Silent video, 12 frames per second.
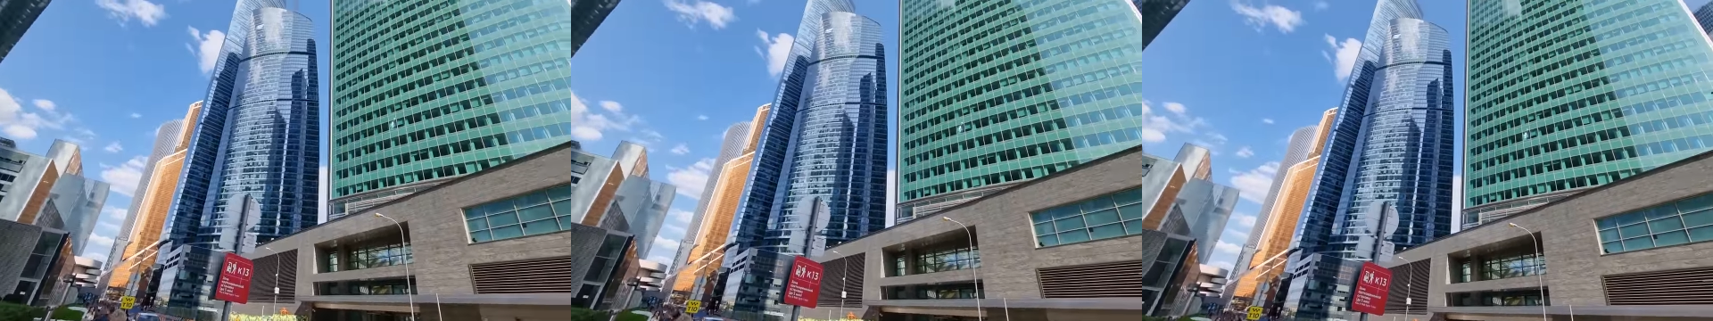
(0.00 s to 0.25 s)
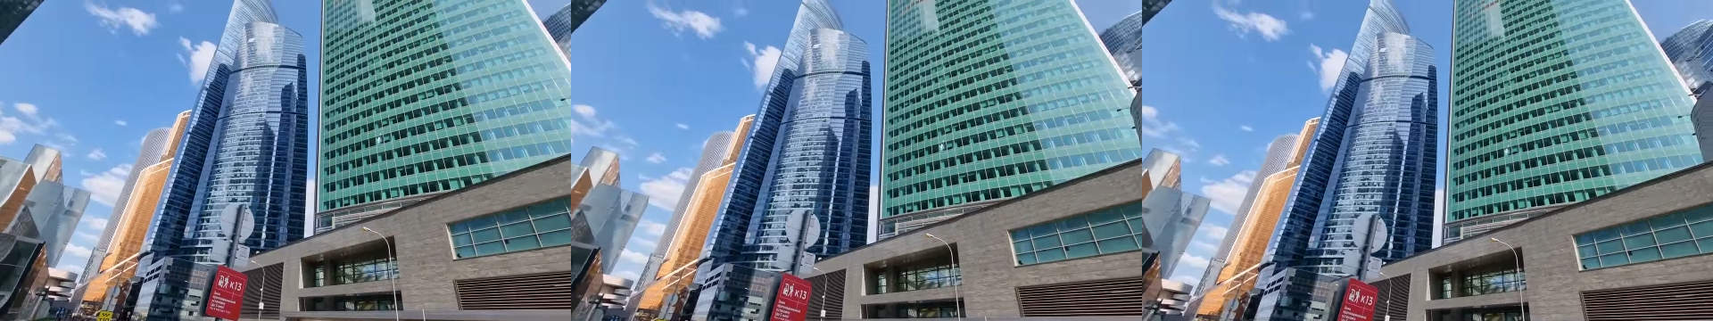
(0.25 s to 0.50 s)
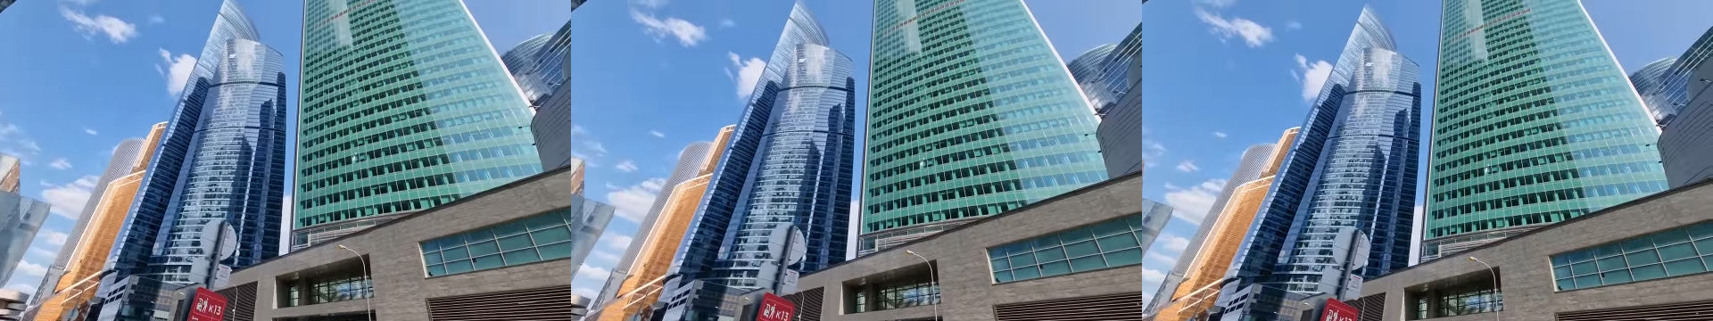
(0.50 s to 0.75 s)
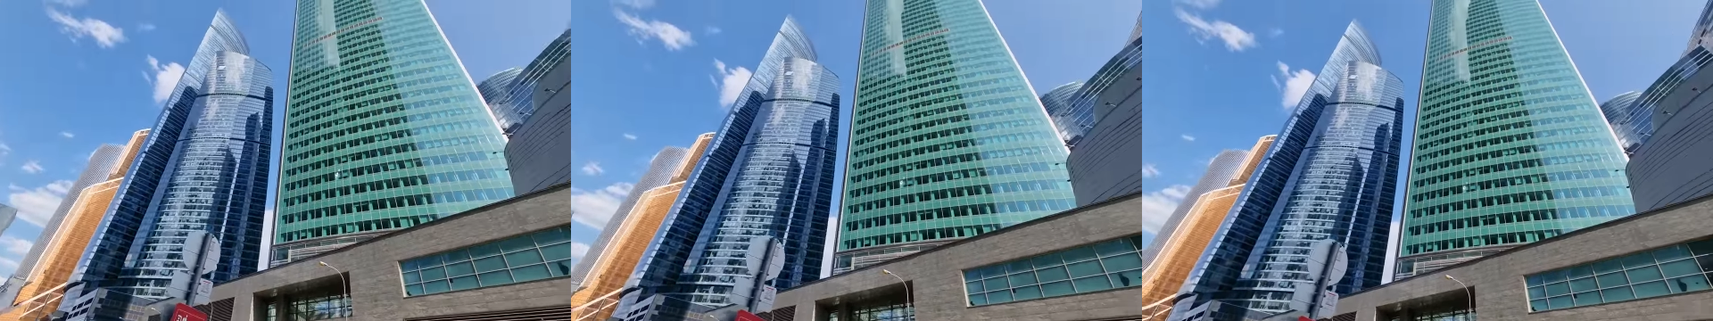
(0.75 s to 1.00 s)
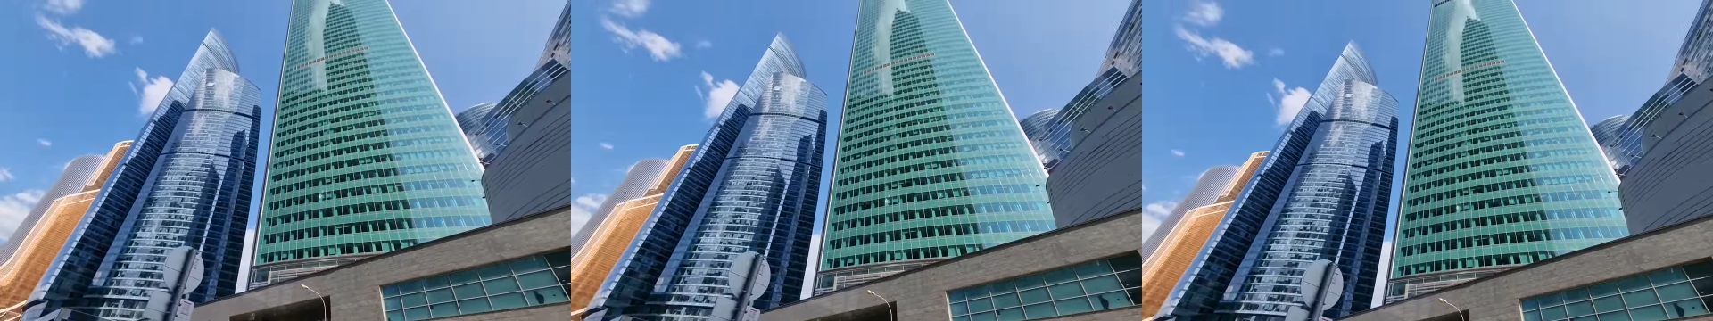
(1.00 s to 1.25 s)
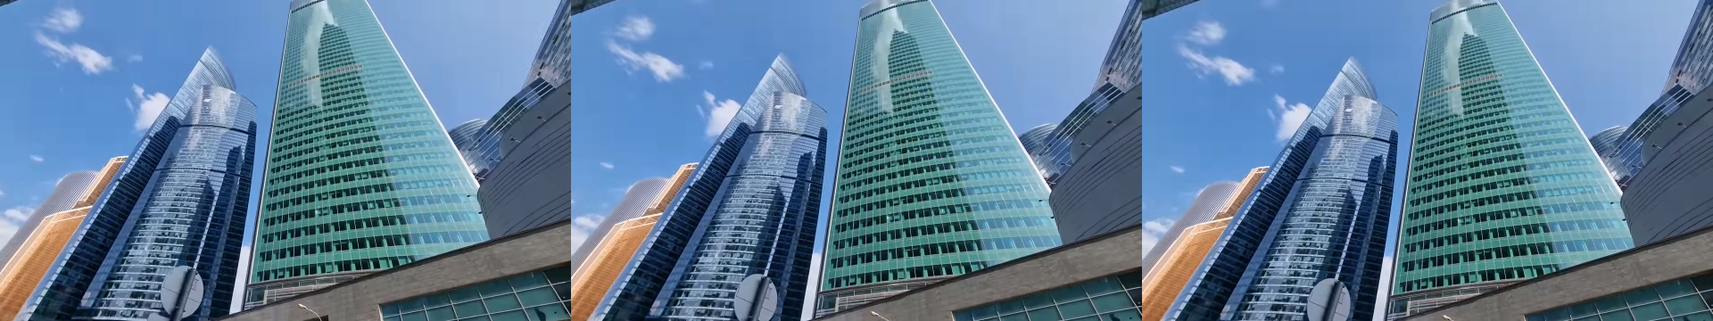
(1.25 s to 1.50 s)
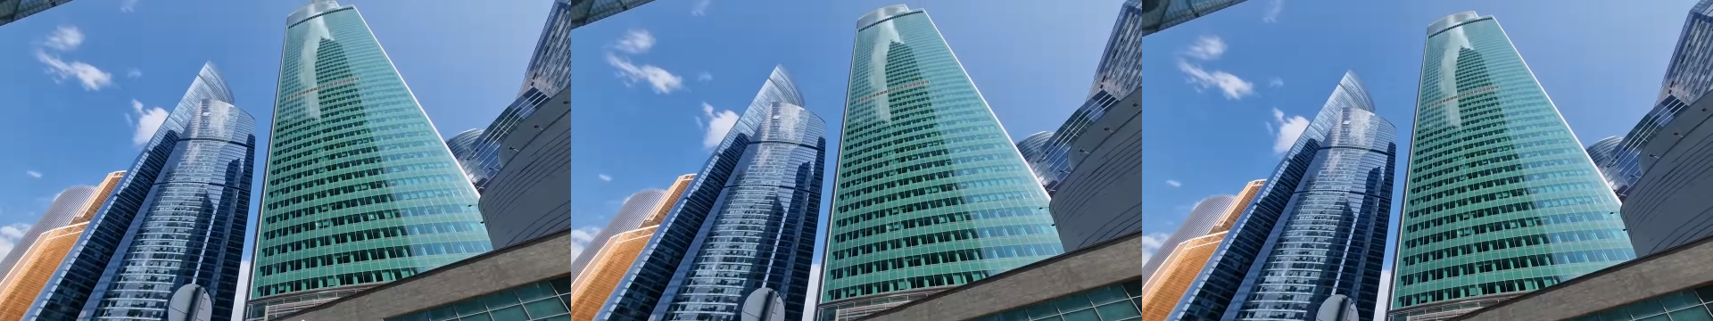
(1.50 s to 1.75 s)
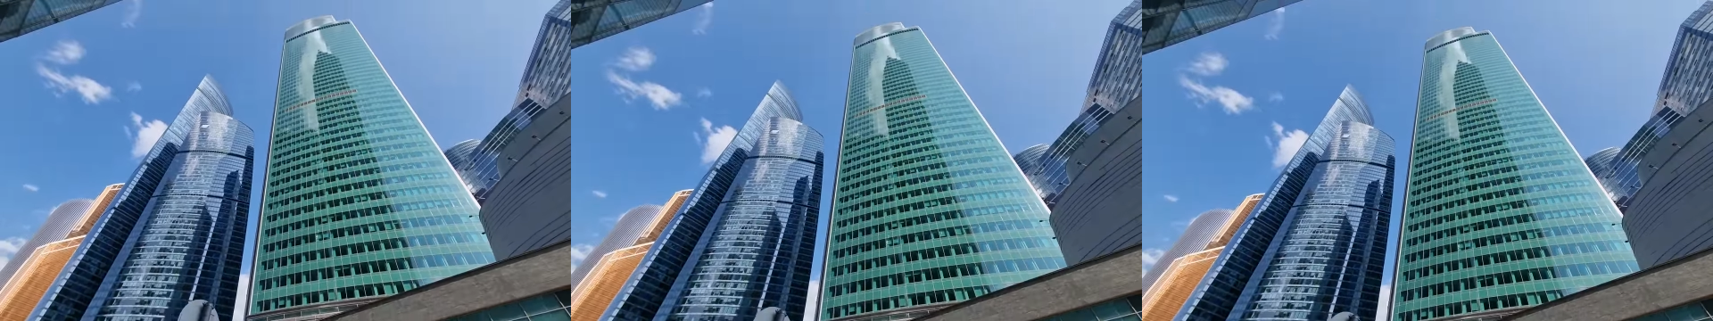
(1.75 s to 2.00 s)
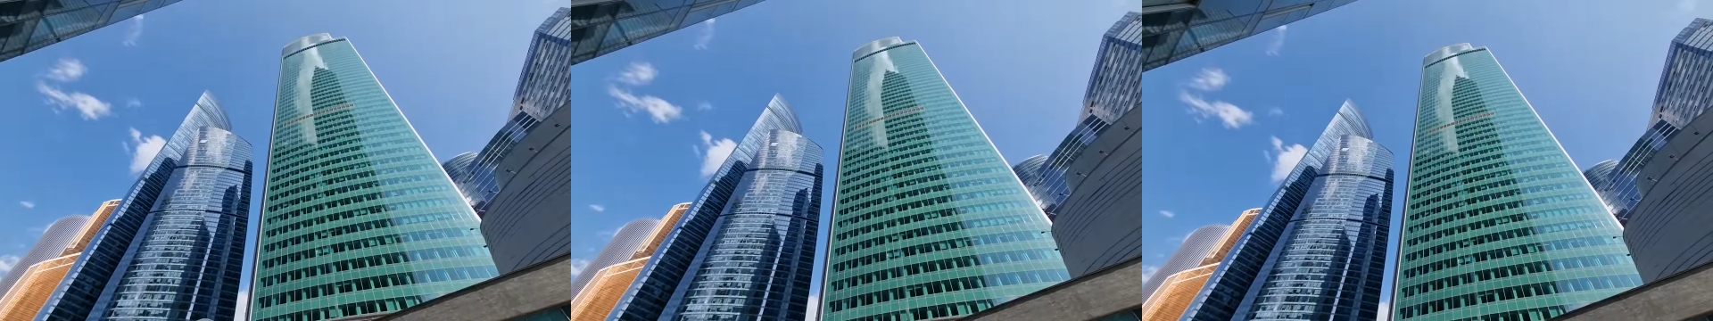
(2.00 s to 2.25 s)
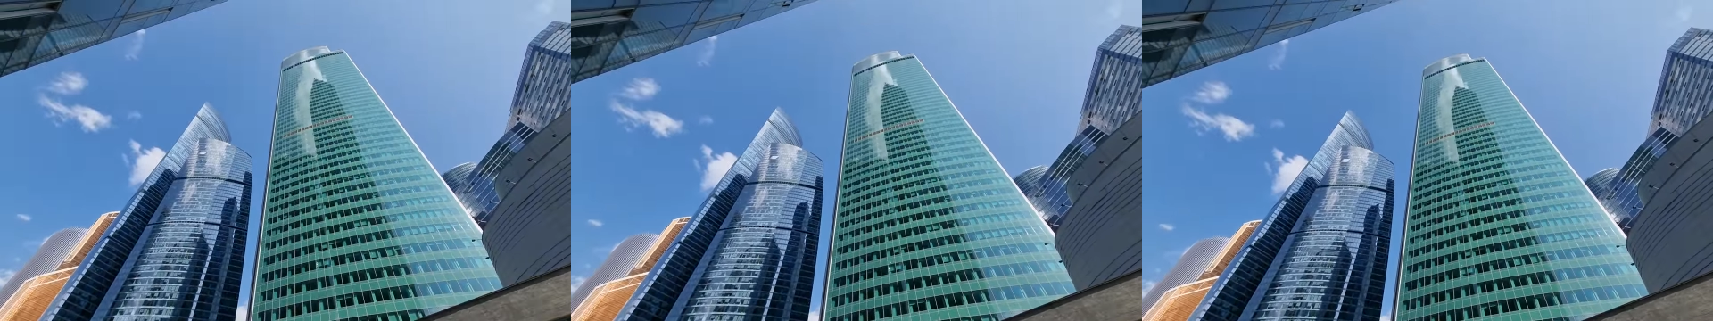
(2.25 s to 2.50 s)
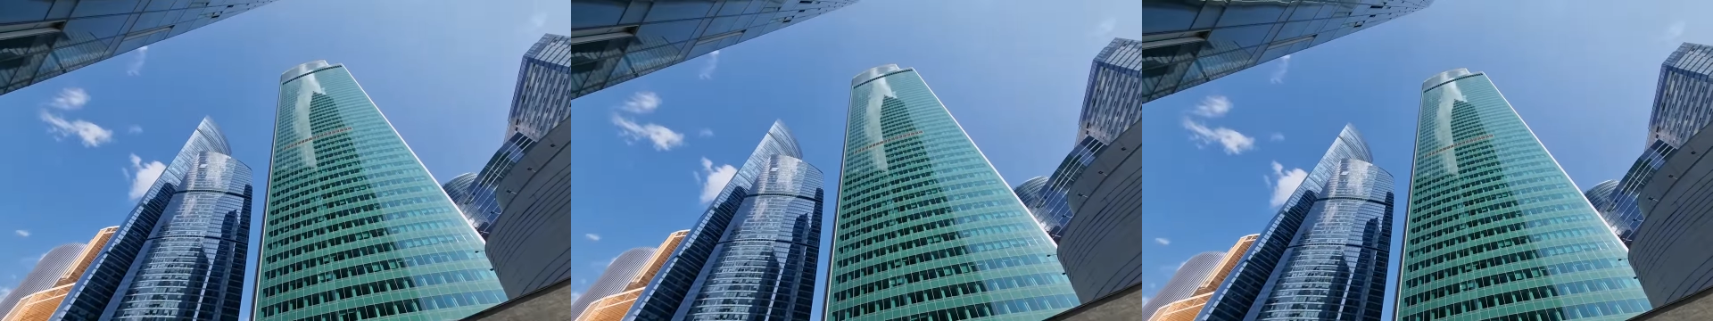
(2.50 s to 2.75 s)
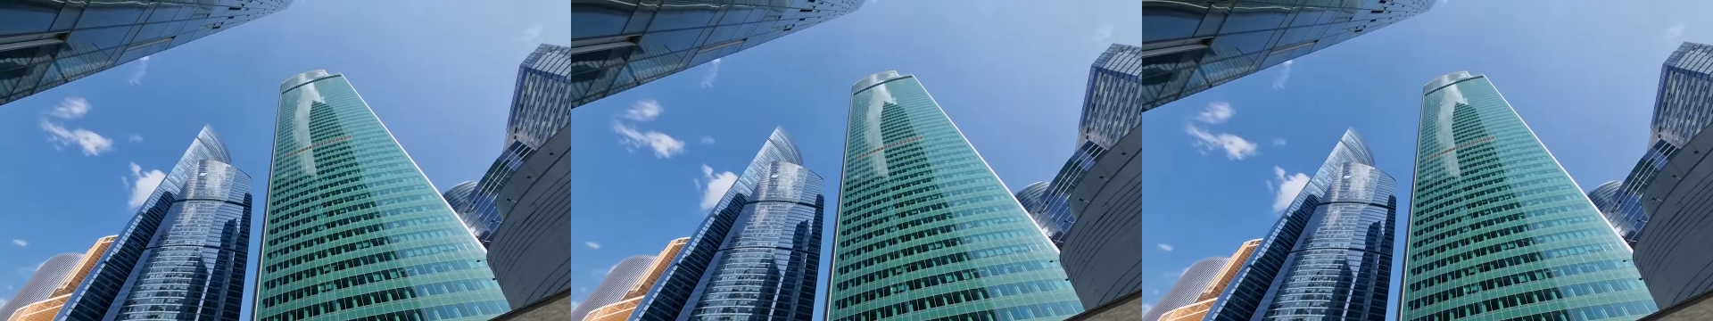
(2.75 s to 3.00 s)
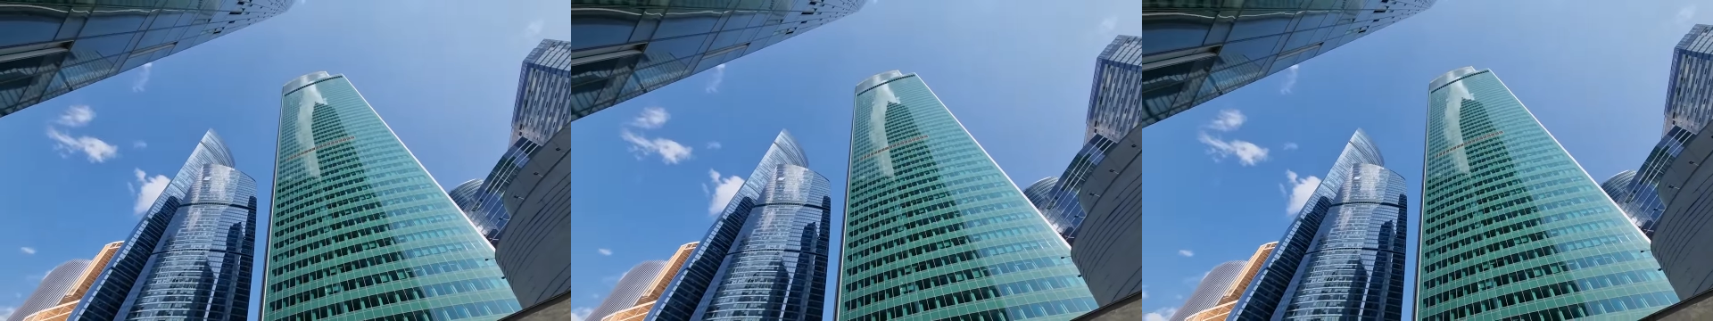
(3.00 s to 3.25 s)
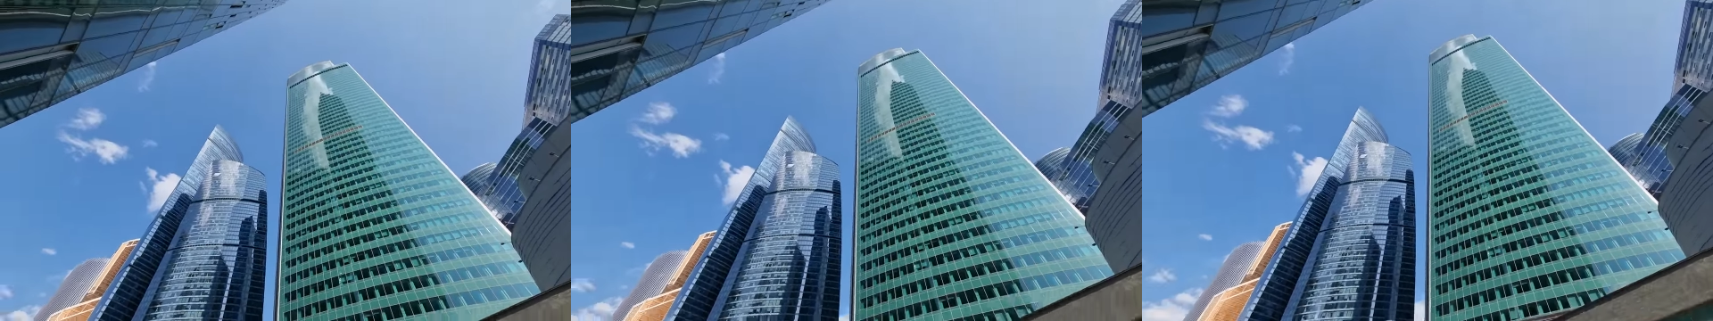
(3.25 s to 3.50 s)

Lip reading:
(no speaker visible)